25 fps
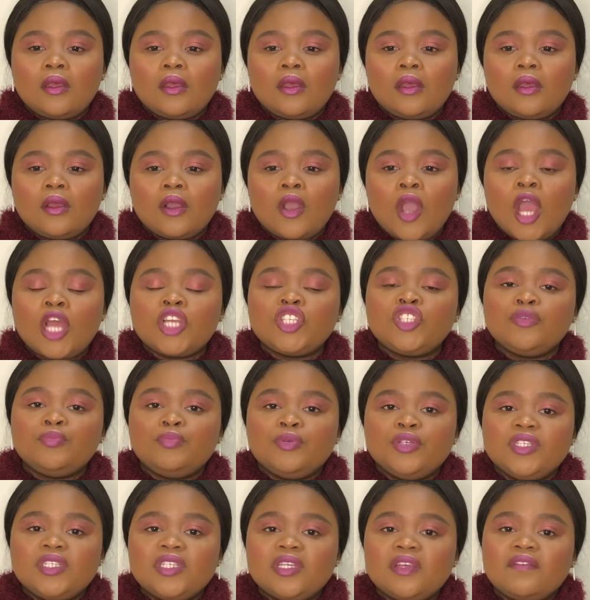
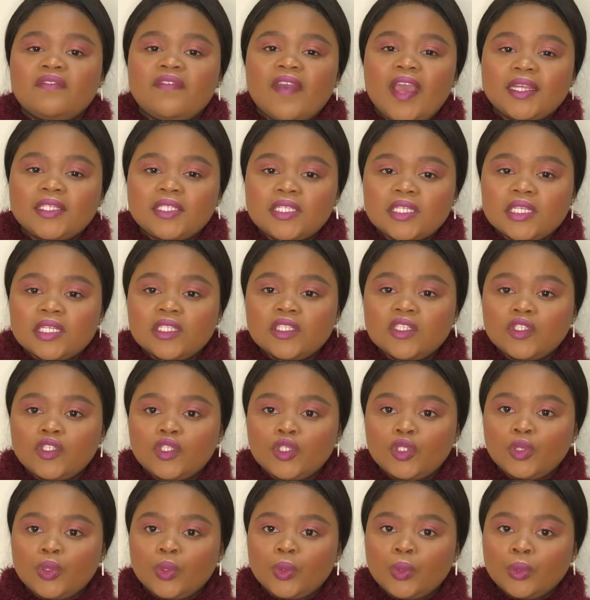contributing factors
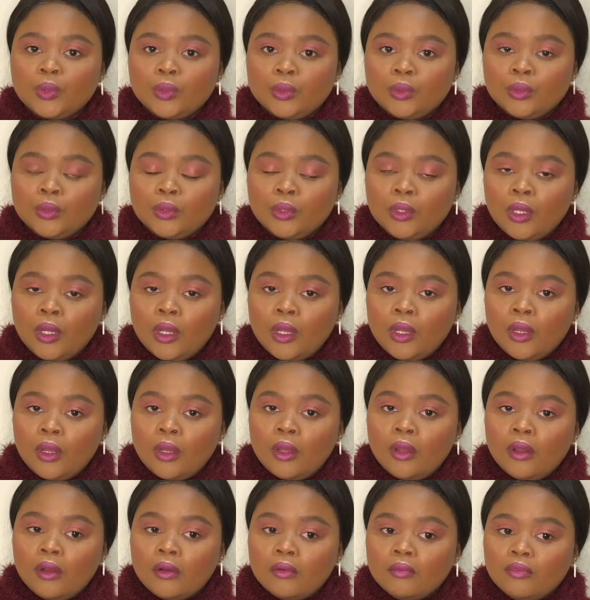to
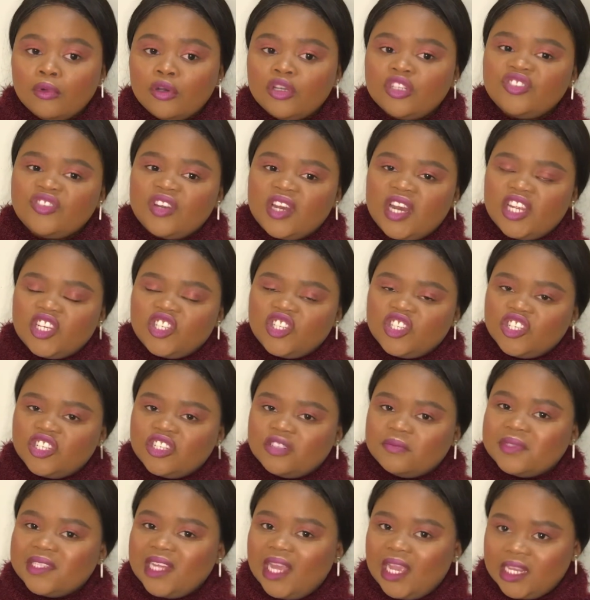most
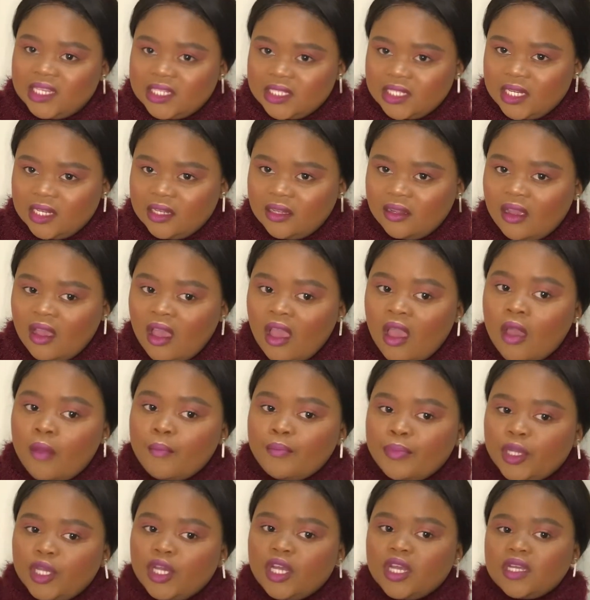relationships ending,
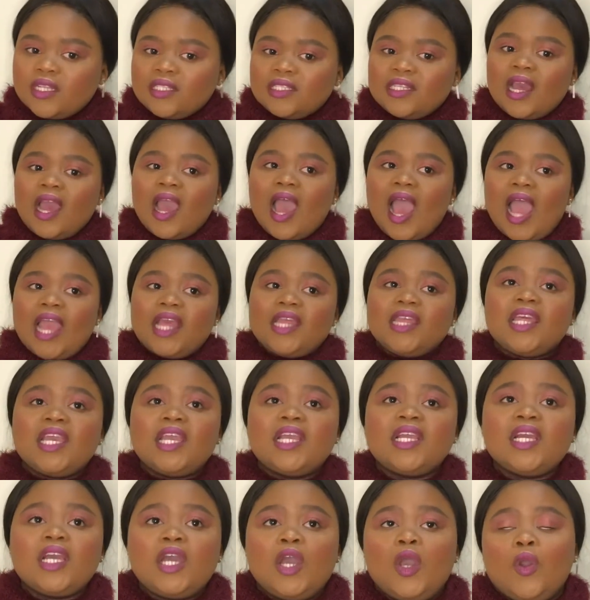because I
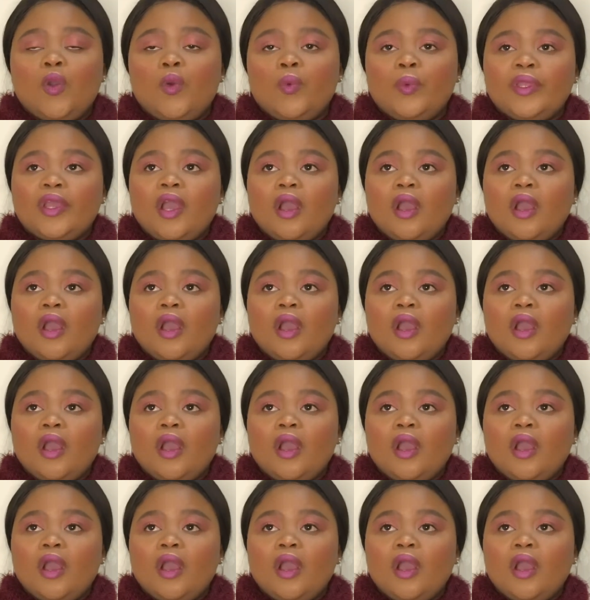think we are